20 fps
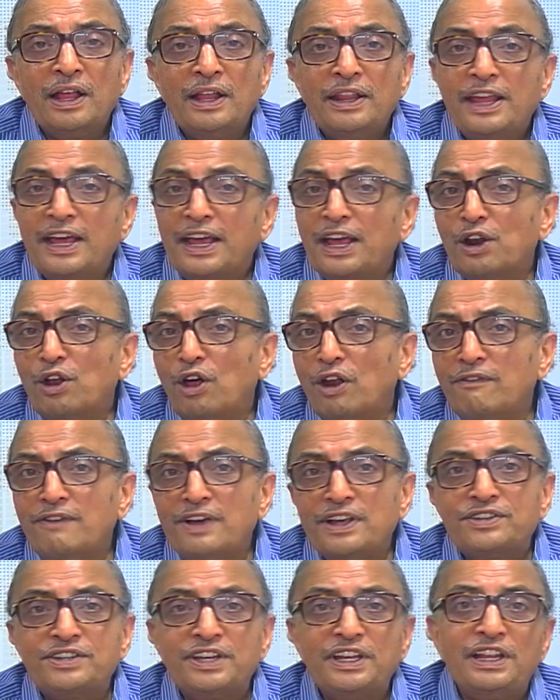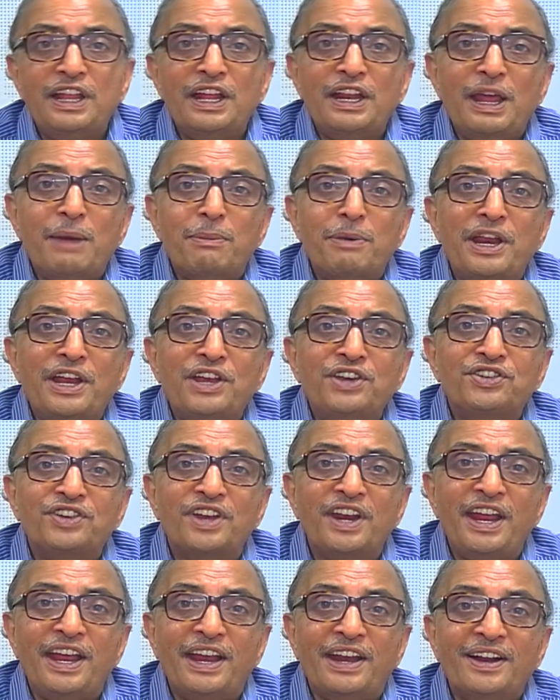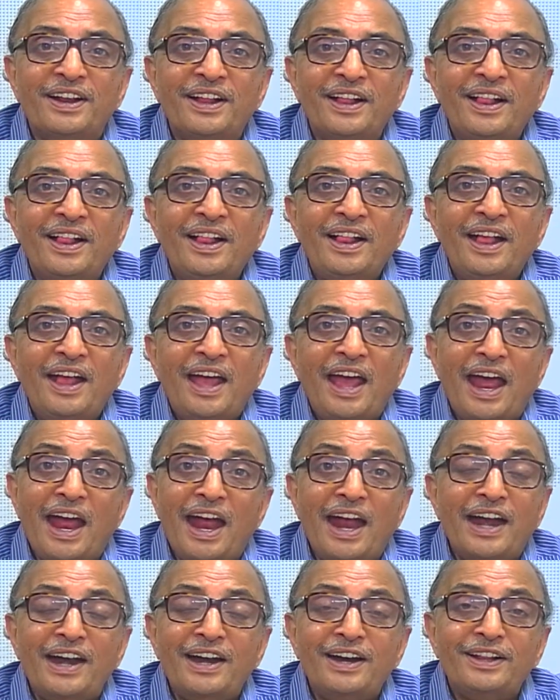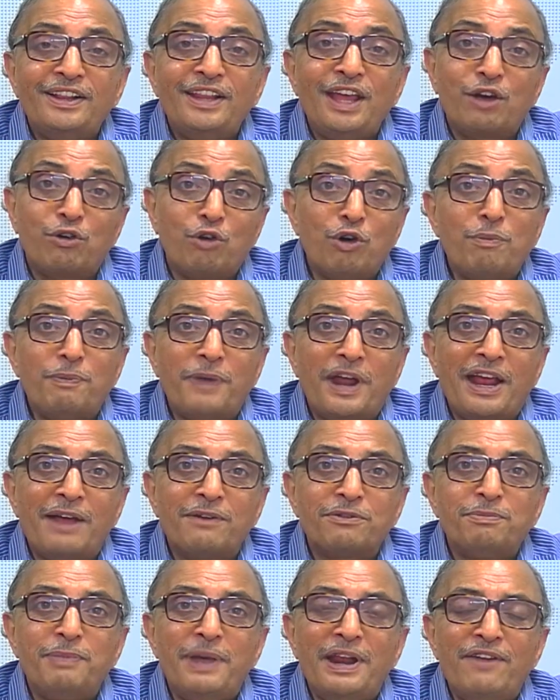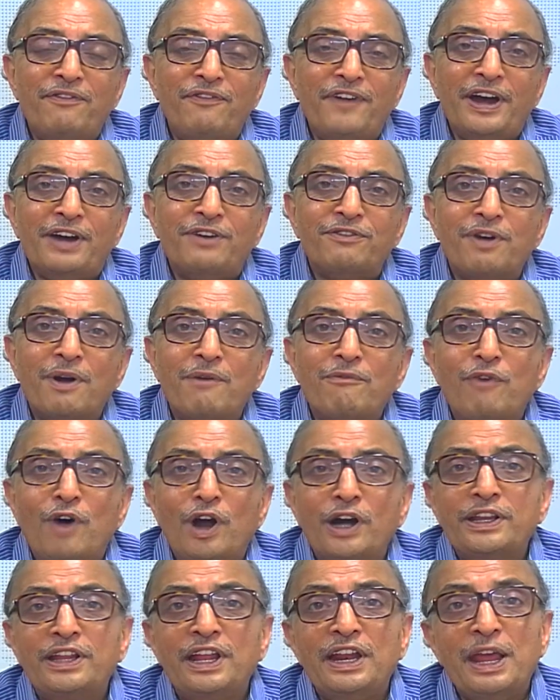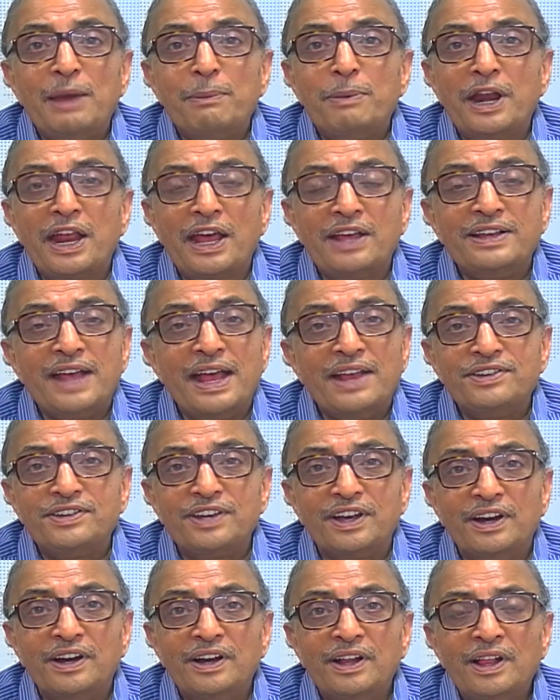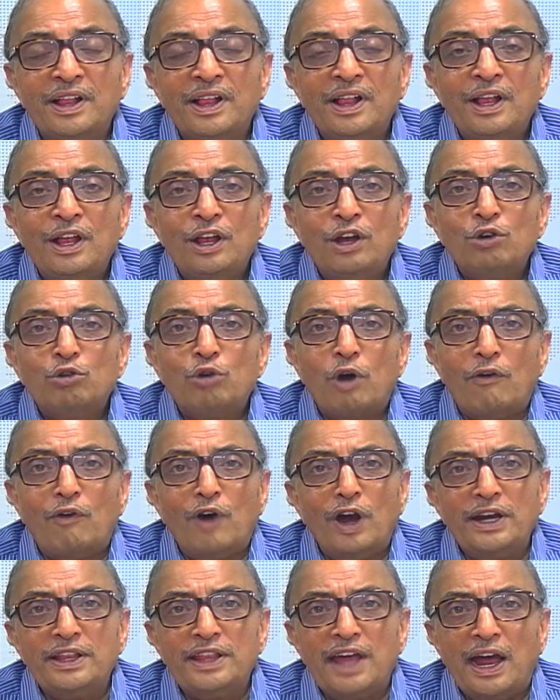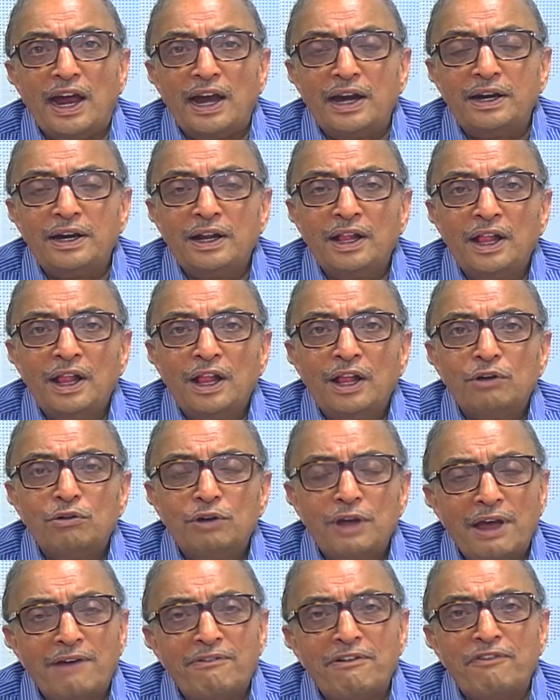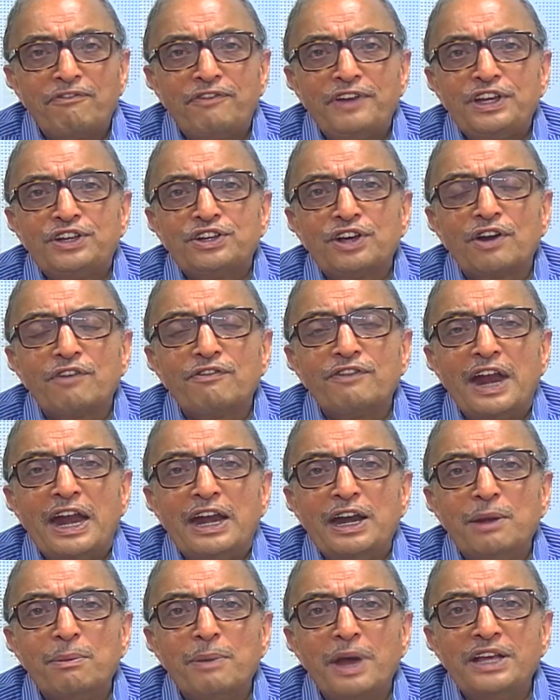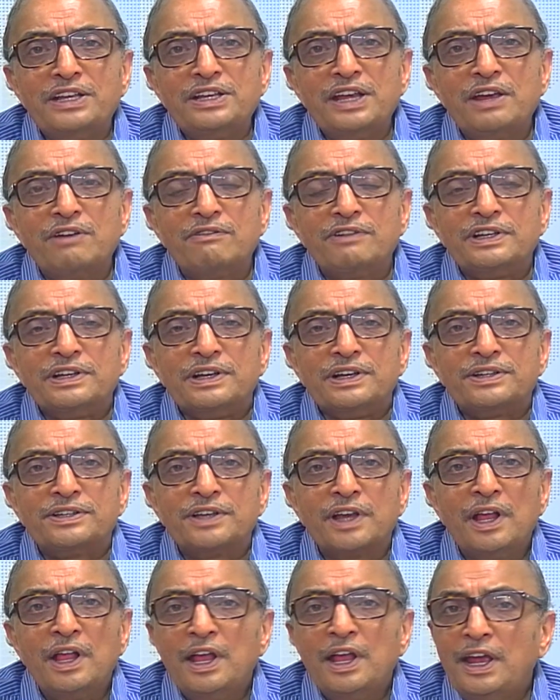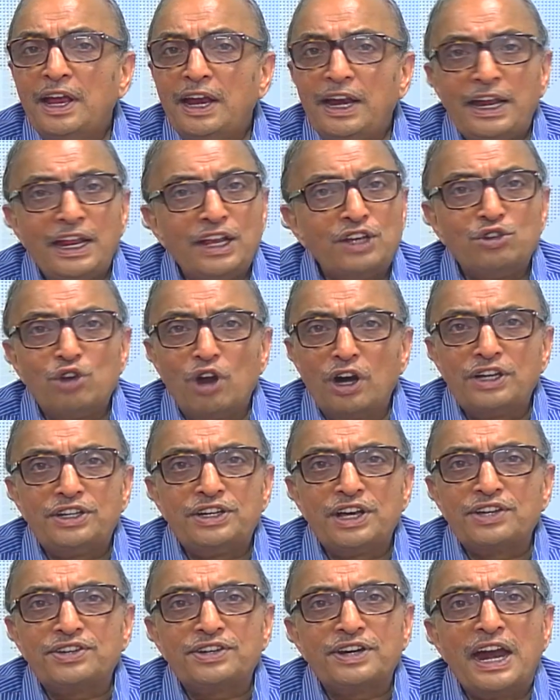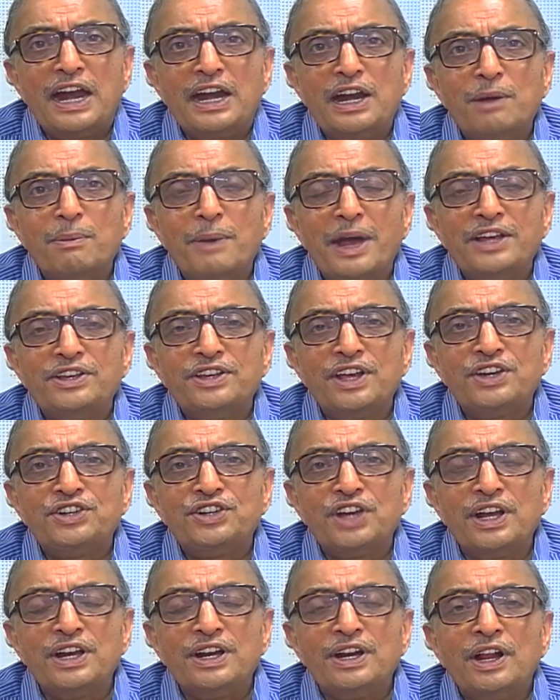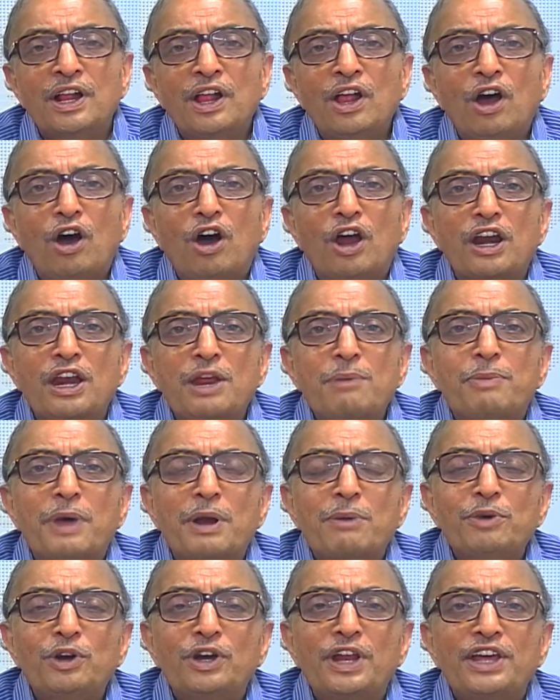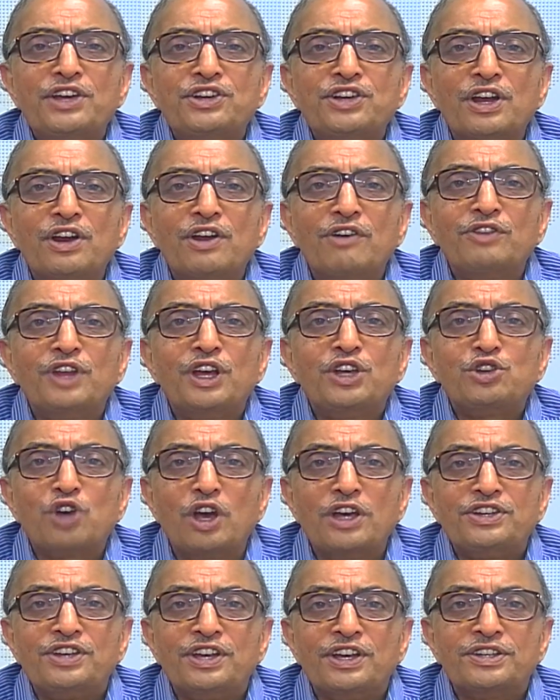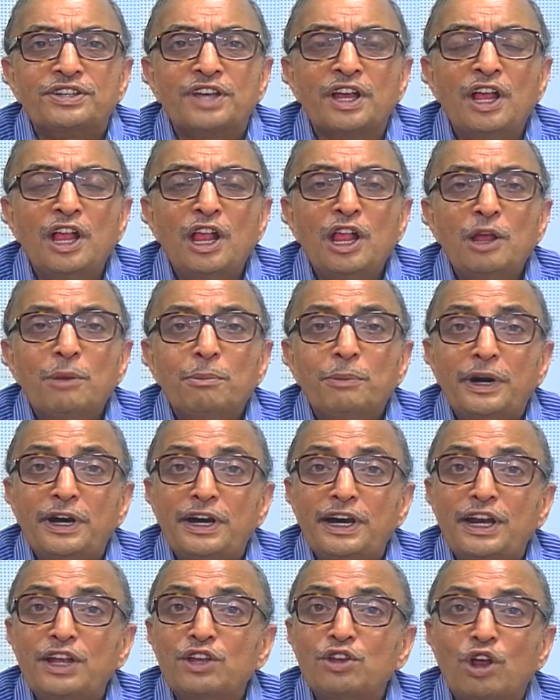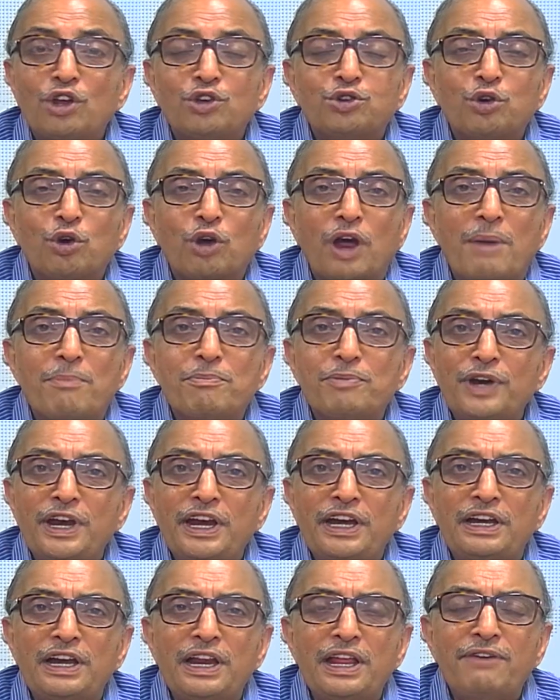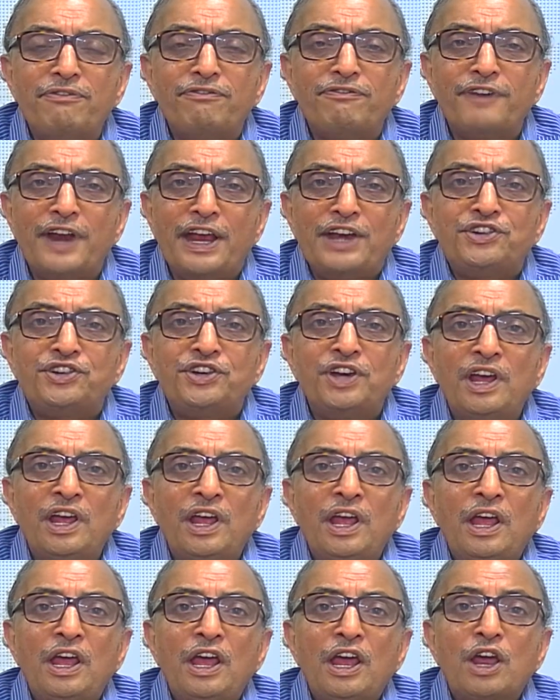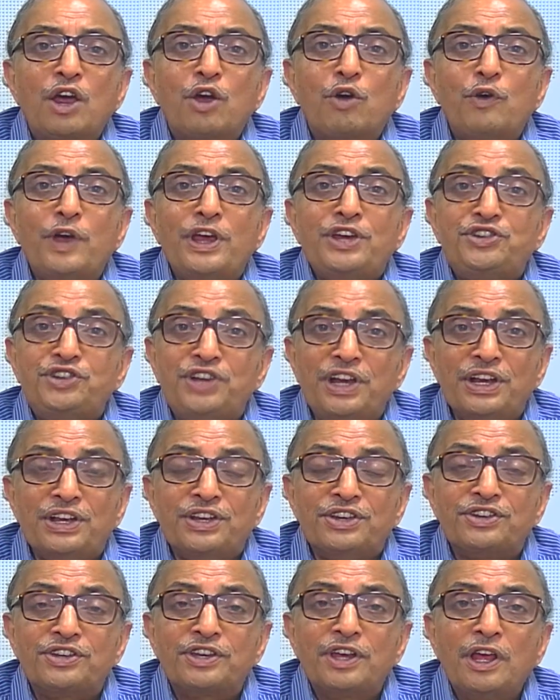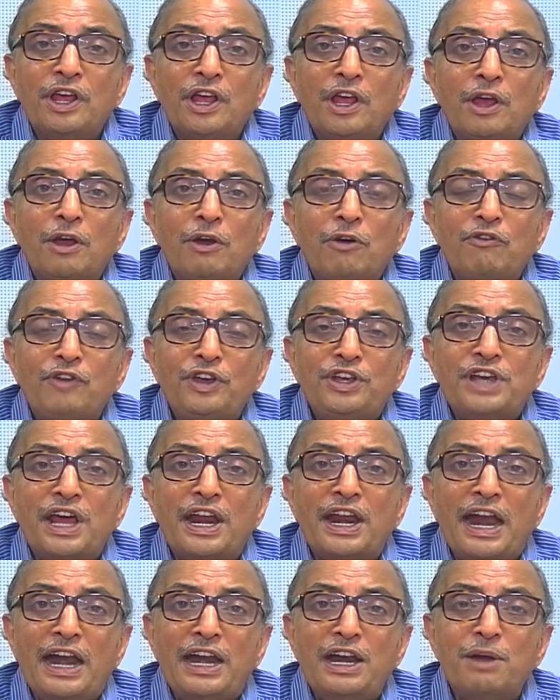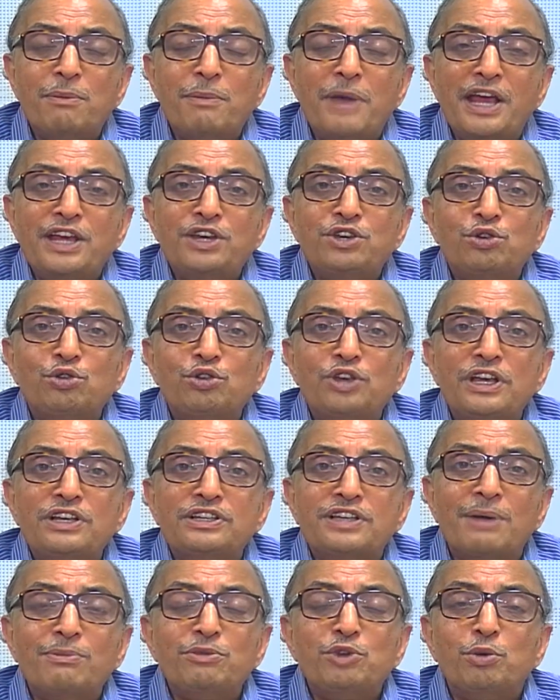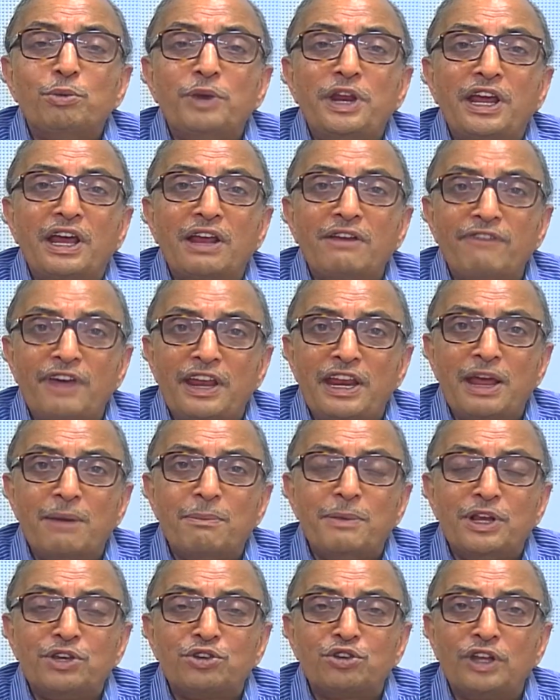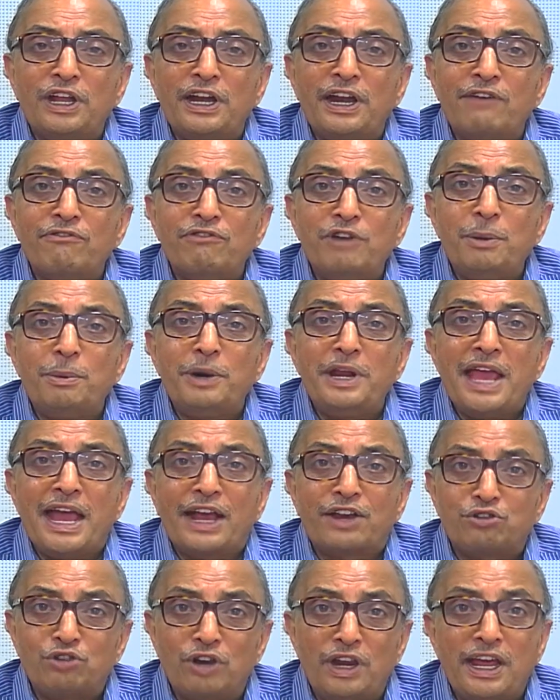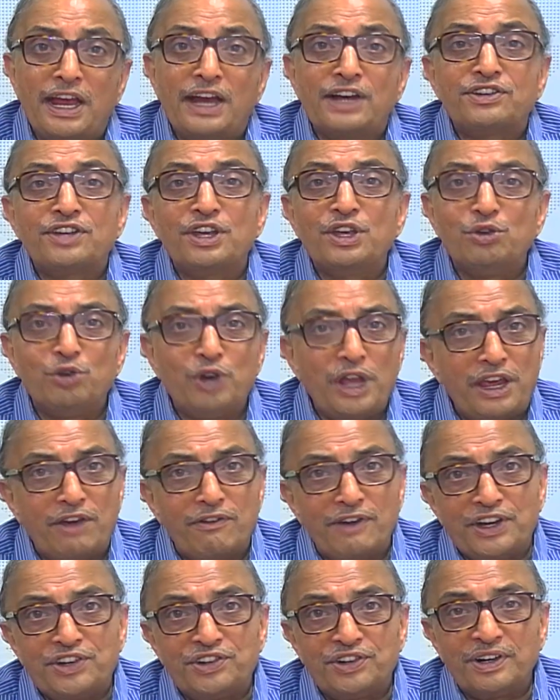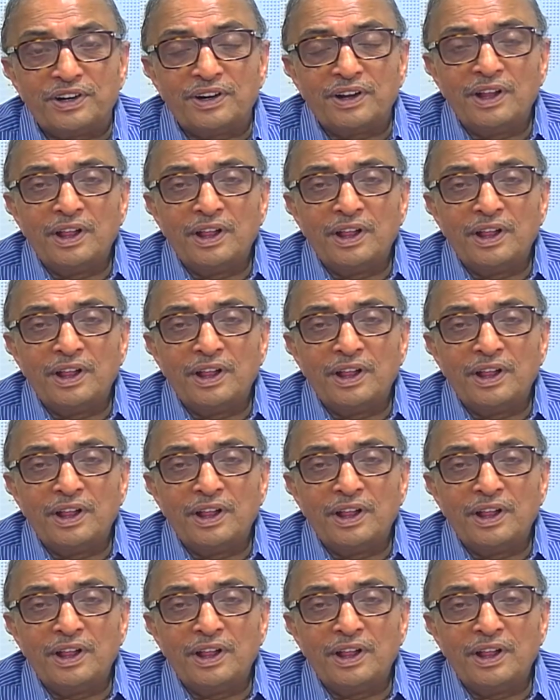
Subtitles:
they can always see the neighboring screen and they could perhaps benefit from what the neighbor has answered. To avoid that, we have a feature of randomizing quizzes. It is not just randomization or repermutation of the choices, but it is also completely fresh questions which are randomized using some numerical variables, so that everybody actually gets a unique question.